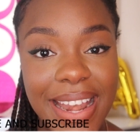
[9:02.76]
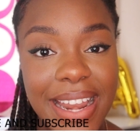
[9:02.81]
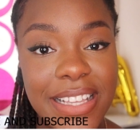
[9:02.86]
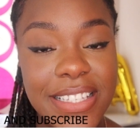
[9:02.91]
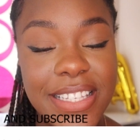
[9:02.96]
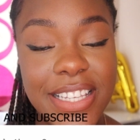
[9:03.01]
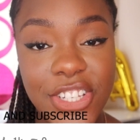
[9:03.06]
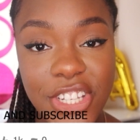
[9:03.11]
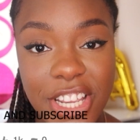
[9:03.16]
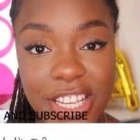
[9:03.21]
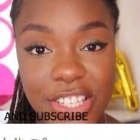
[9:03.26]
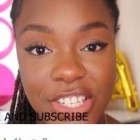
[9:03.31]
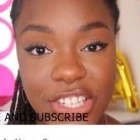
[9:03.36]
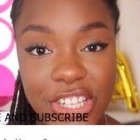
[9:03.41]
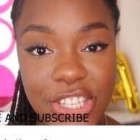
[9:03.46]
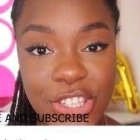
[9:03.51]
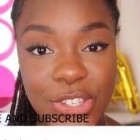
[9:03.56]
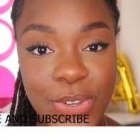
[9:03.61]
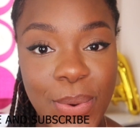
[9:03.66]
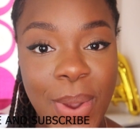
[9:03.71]
any
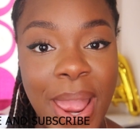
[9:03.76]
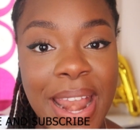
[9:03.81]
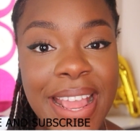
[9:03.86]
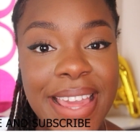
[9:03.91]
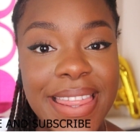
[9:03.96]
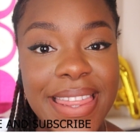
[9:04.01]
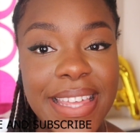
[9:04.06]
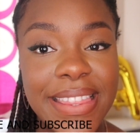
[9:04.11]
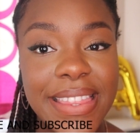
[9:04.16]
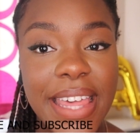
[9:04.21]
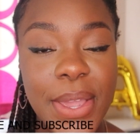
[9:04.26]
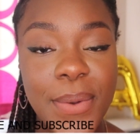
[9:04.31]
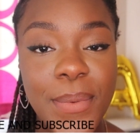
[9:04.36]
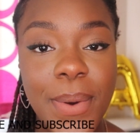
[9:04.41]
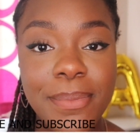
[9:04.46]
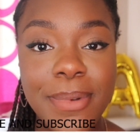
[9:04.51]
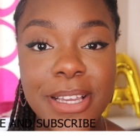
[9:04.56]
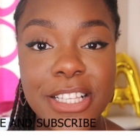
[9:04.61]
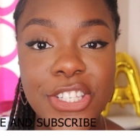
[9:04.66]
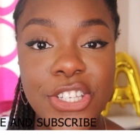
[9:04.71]
suggestions or anything that you
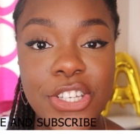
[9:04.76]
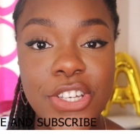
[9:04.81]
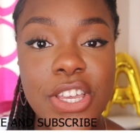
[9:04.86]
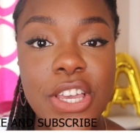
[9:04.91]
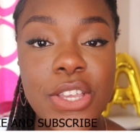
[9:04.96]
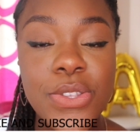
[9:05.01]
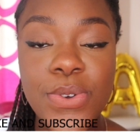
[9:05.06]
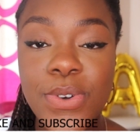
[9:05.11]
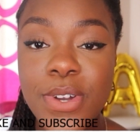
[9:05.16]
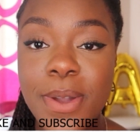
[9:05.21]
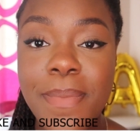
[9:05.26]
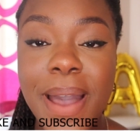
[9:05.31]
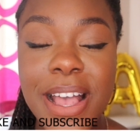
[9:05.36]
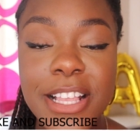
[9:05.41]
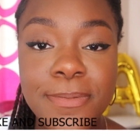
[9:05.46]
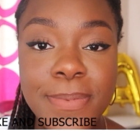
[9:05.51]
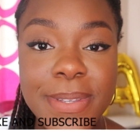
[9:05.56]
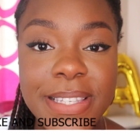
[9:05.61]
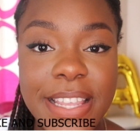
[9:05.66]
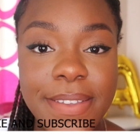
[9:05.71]
want me to talk
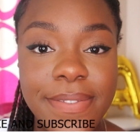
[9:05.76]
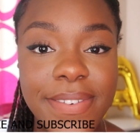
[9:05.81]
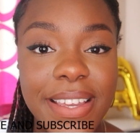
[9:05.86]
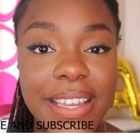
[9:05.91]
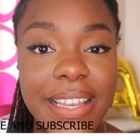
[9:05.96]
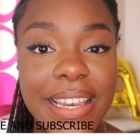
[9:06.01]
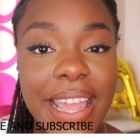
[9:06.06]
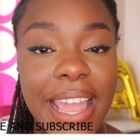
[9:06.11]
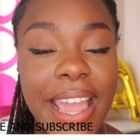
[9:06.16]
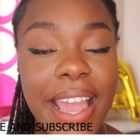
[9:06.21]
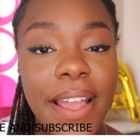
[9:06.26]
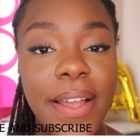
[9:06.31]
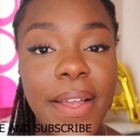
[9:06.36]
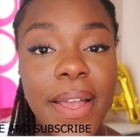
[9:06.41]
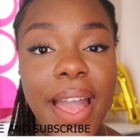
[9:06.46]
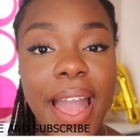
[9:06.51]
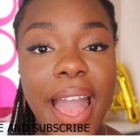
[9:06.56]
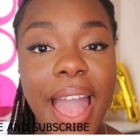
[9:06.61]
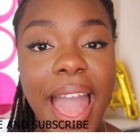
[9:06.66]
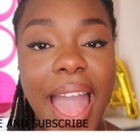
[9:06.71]
about specifically,
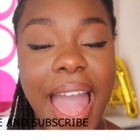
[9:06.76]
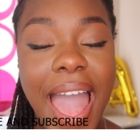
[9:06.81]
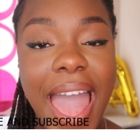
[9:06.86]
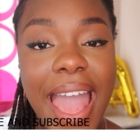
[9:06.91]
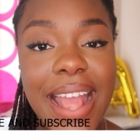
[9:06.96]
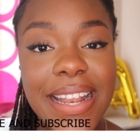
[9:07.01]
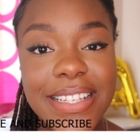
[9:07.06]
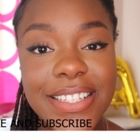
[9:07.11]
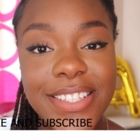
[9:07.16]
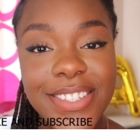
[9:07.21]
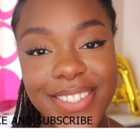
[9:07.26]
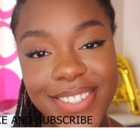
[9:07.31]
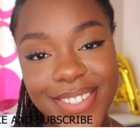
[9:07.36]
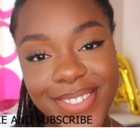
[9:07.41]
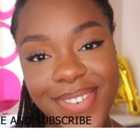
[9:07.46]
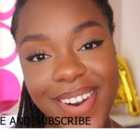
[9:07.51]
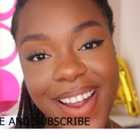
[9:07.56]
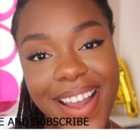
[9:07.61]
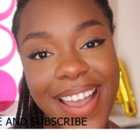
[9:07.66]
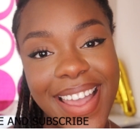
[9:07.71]
and
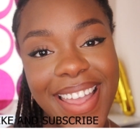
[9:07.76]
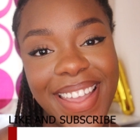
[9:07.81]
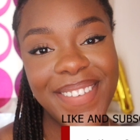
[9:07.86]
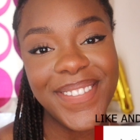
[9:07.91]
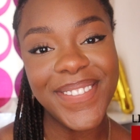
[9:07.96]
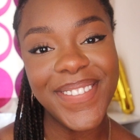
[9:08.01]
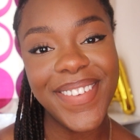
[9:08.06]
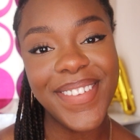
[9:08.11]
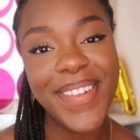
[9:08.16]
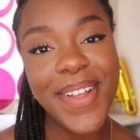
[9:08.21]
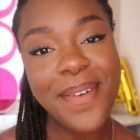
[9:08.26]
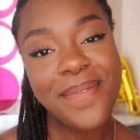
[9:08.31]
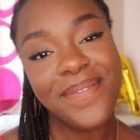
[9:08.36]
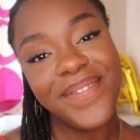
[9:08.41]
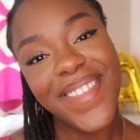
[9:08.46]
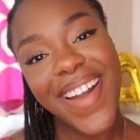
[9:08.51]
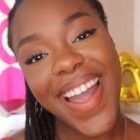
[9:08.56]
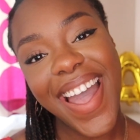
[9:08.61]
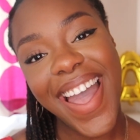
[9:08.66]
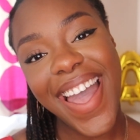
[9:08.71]
subscribe.
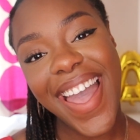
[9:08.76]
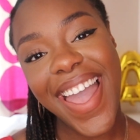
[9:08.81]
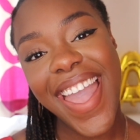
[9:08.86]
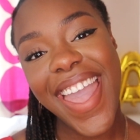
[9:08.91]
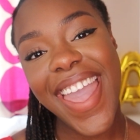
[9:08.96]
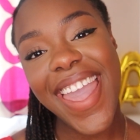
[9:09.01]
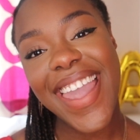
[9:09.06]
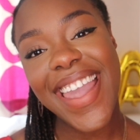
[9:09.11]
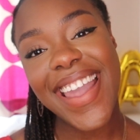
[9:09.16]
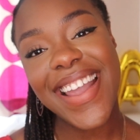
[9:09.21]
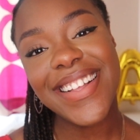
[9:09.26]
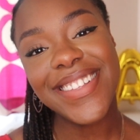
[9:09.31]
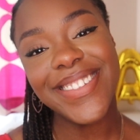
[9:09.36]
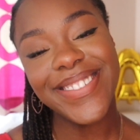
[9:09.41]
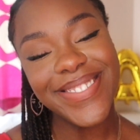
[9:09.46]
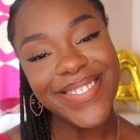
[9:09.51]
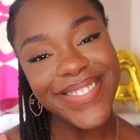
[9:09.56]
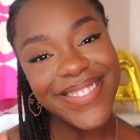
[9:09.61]
Bye!